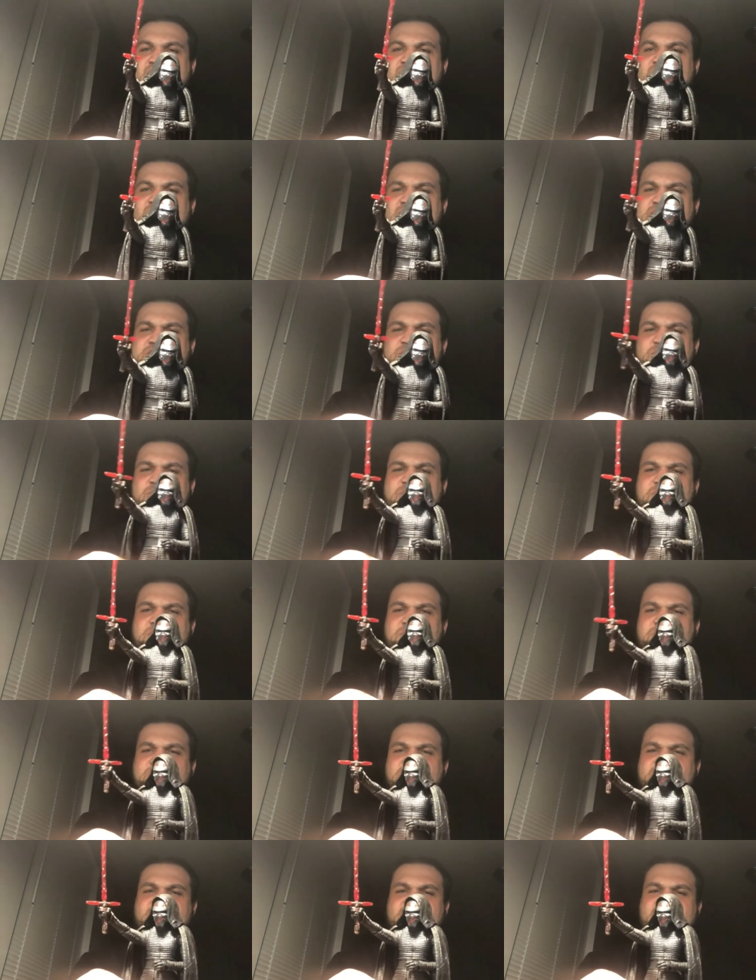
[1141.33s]
uh, it's a pretty cool
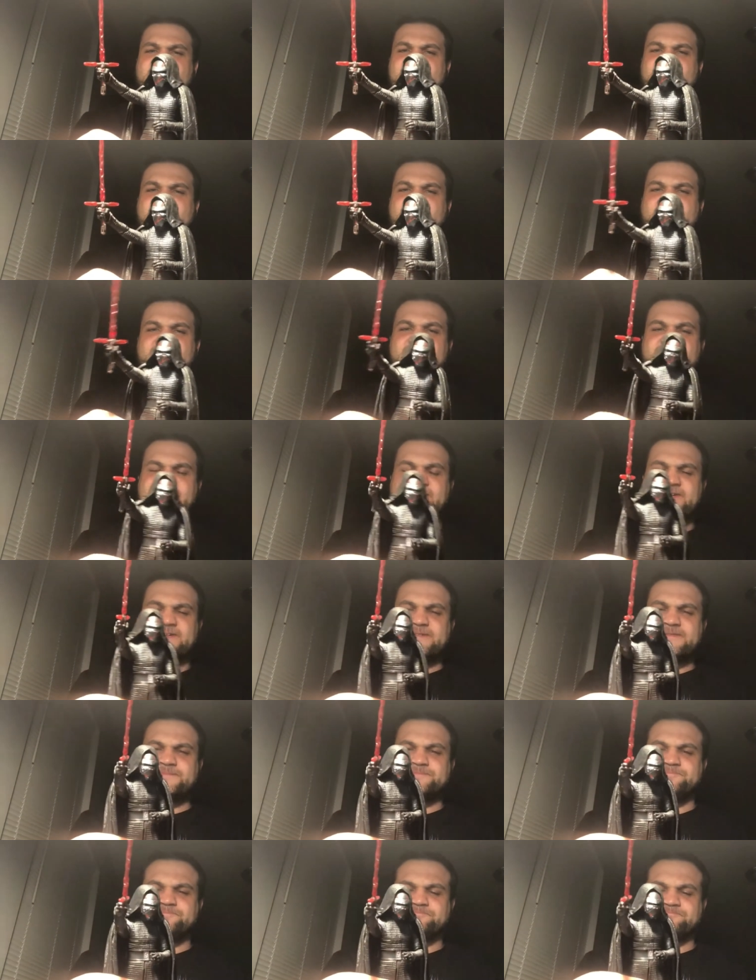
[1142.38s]
figure.
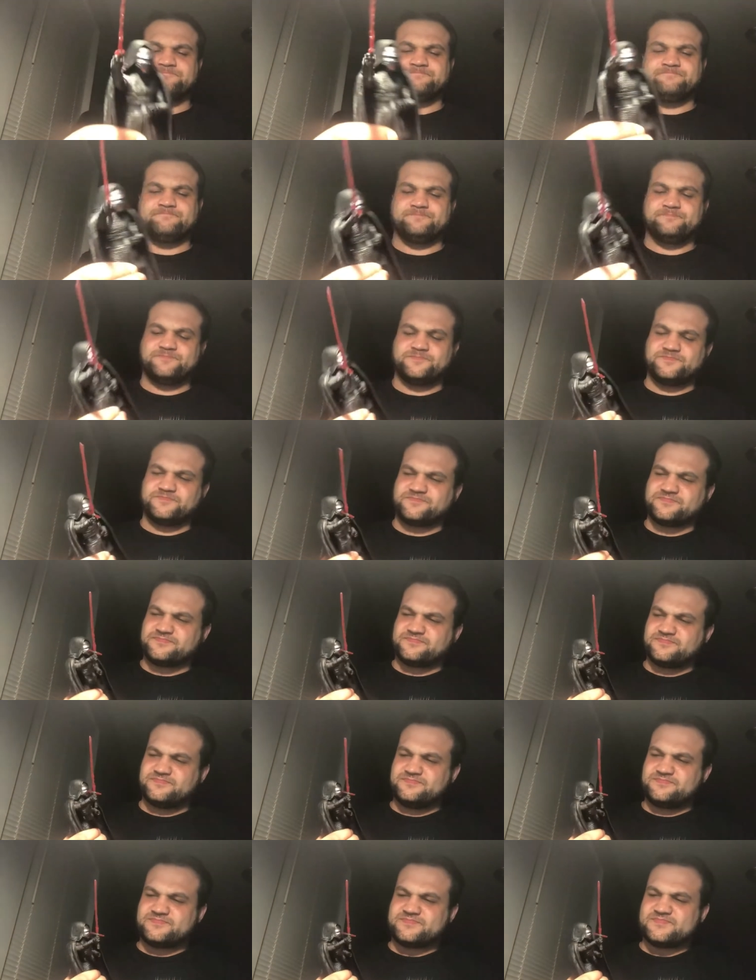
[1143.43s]
Um,
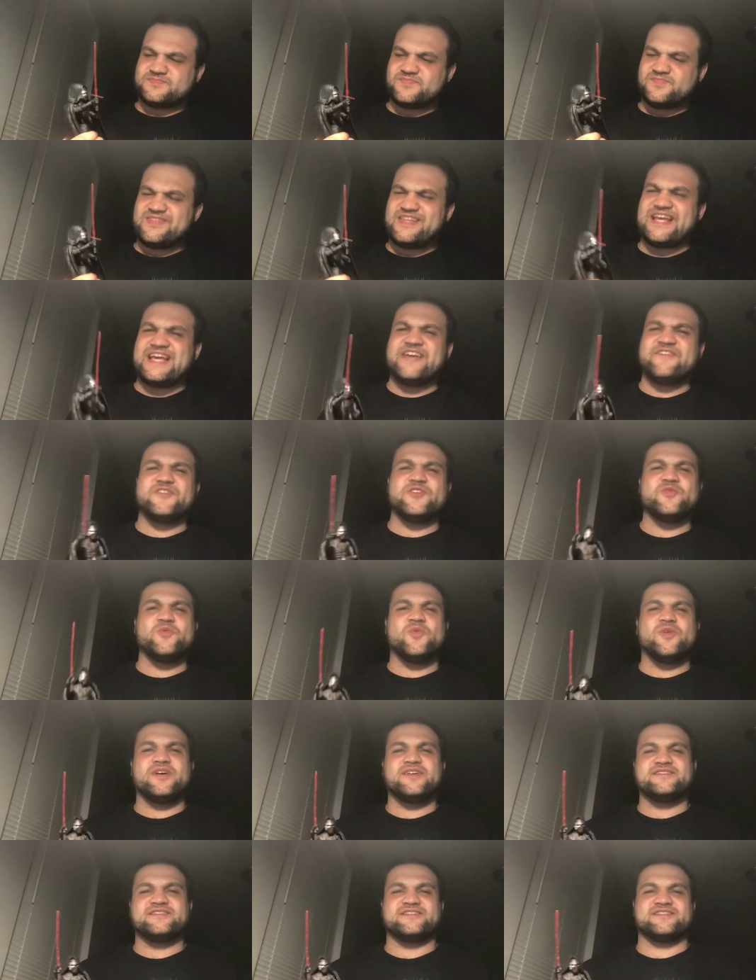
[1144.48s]
if you
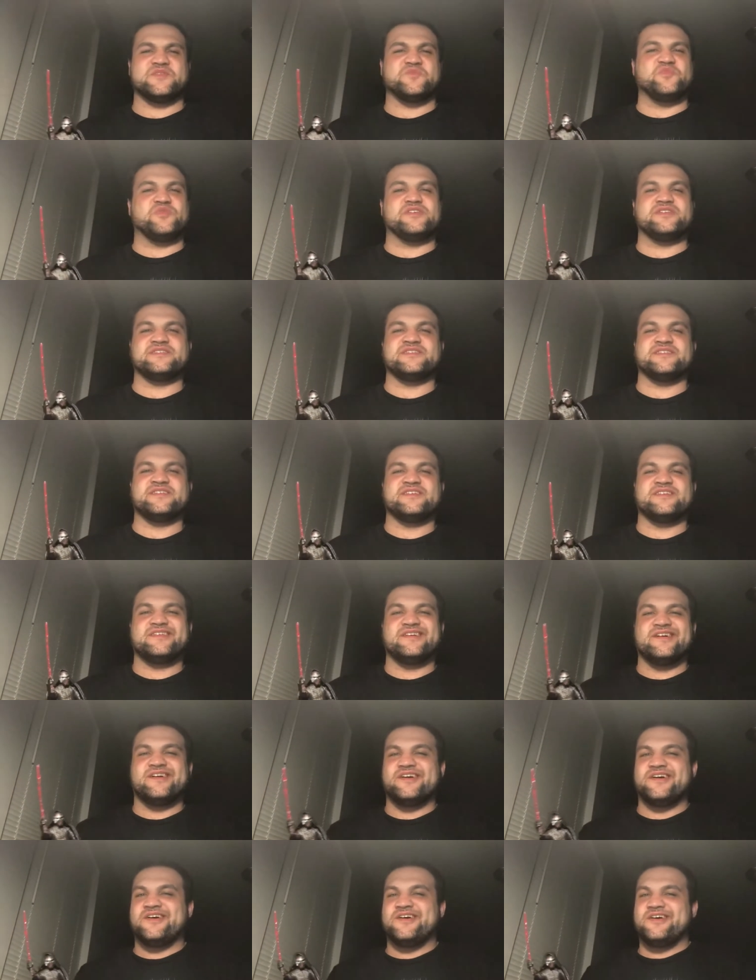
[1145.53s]
want someone
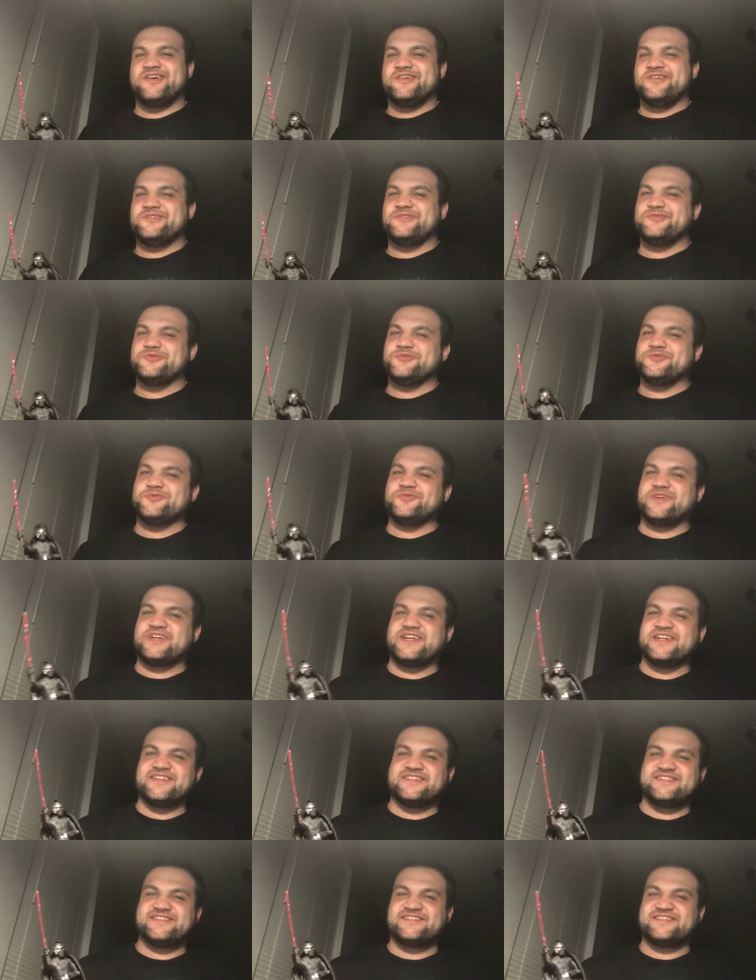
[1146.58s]
who
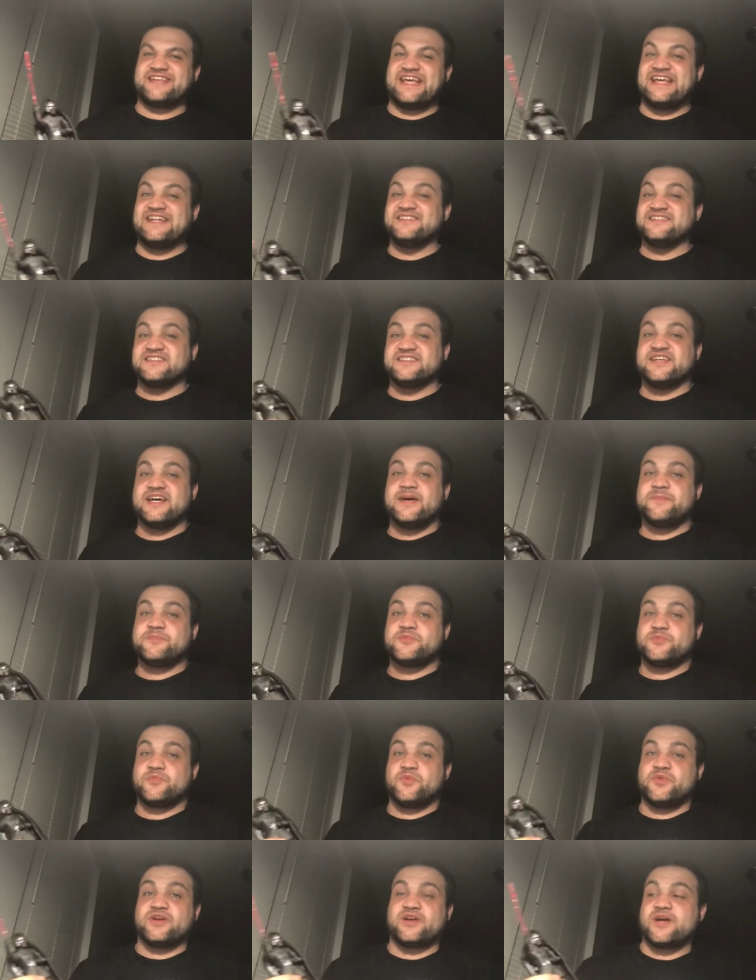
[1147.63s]
gets in depth
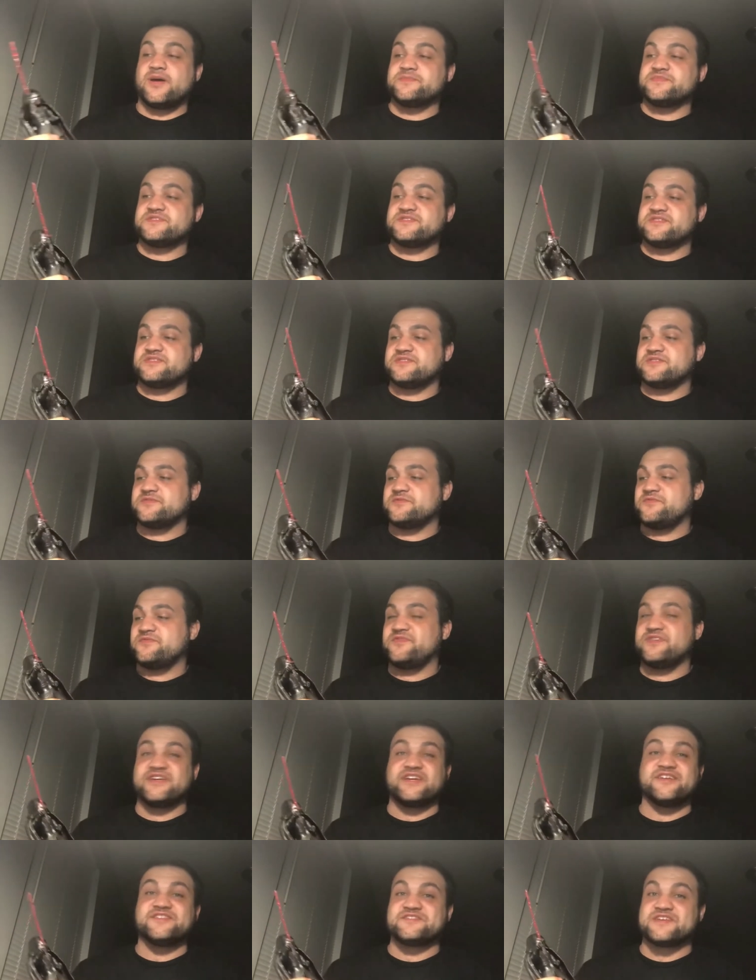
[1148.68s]
when it comes to
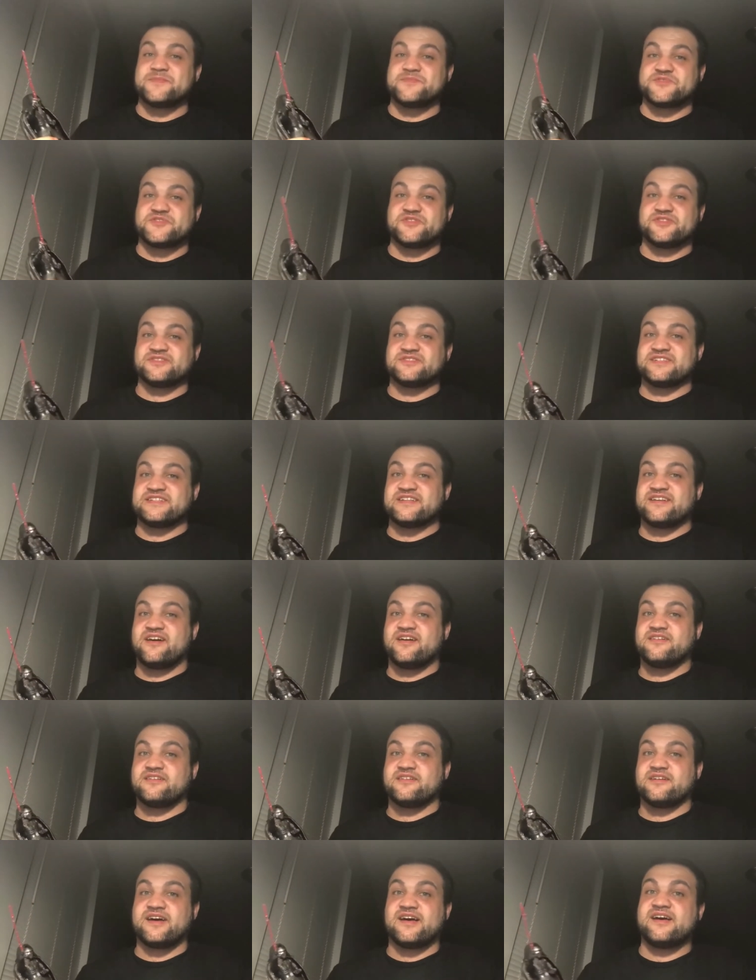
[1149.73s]
figures, I'm certainly not
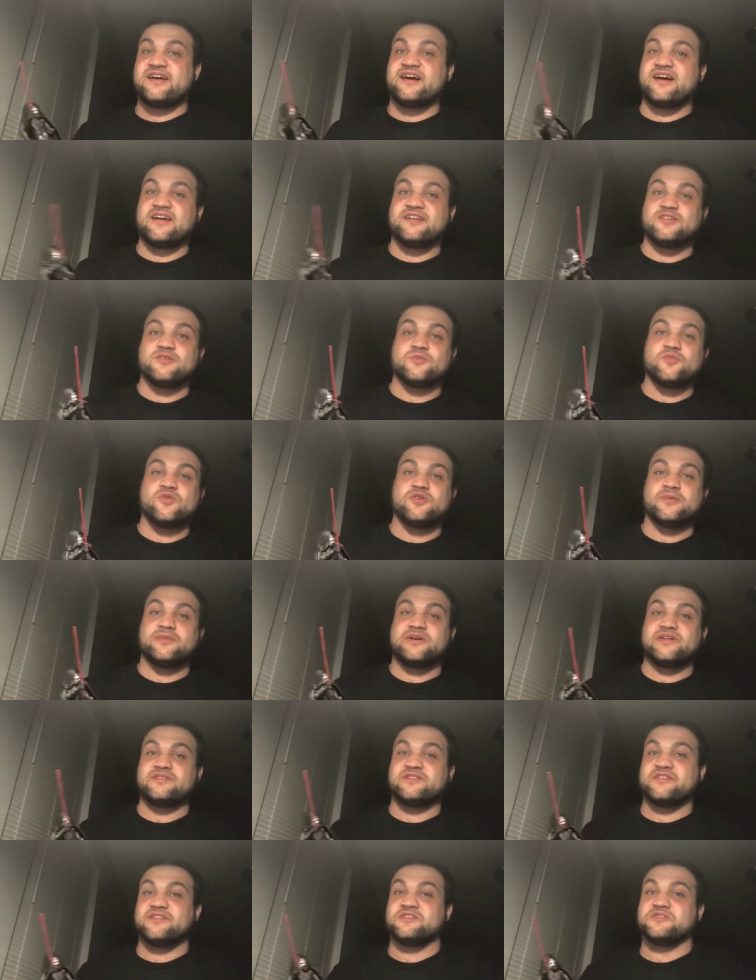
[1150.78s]
your guy. I know more
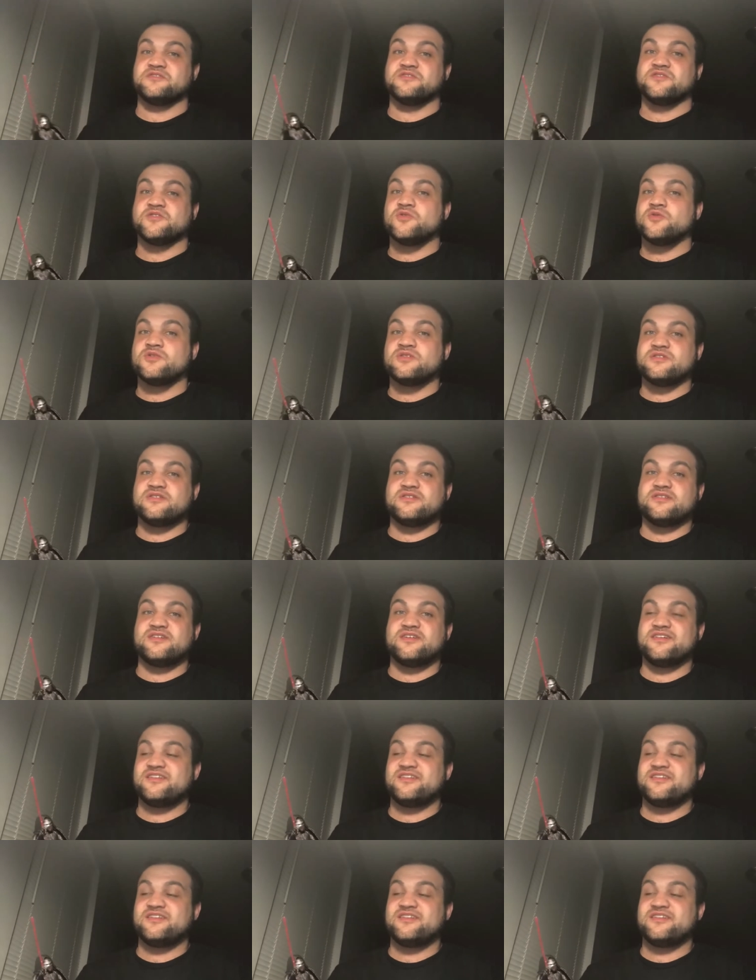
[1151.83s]
about the lore